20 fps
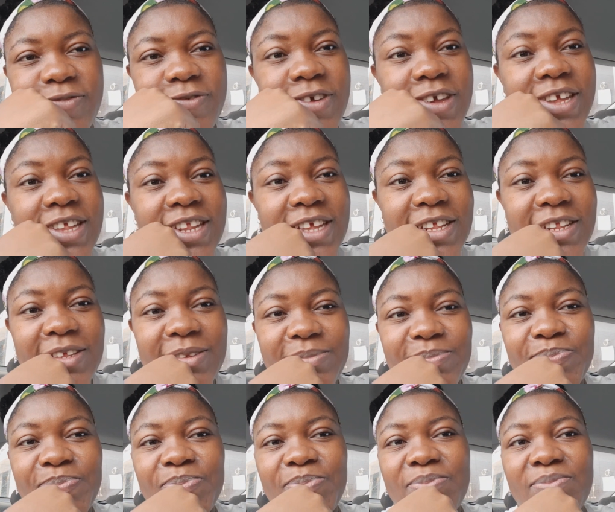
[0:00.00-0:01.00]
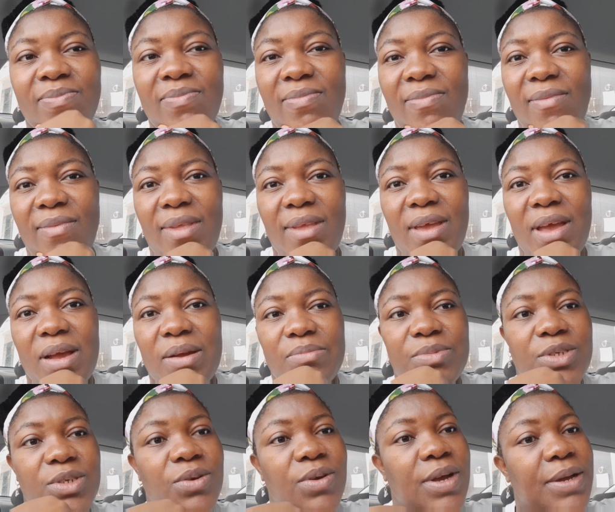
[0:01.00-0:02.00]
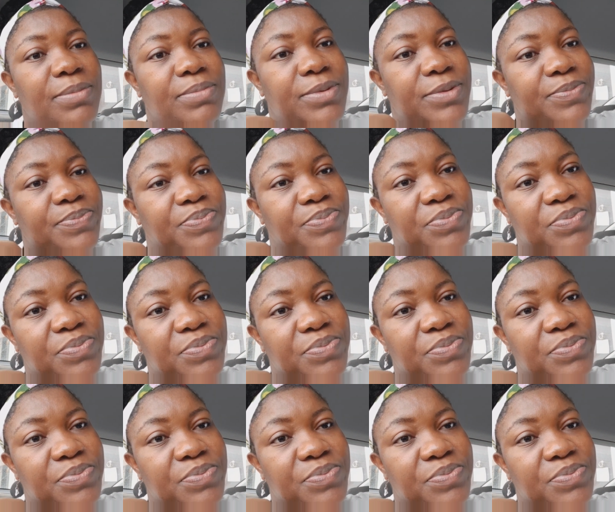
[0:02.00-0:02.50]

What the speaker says: Finally. I'm so happy.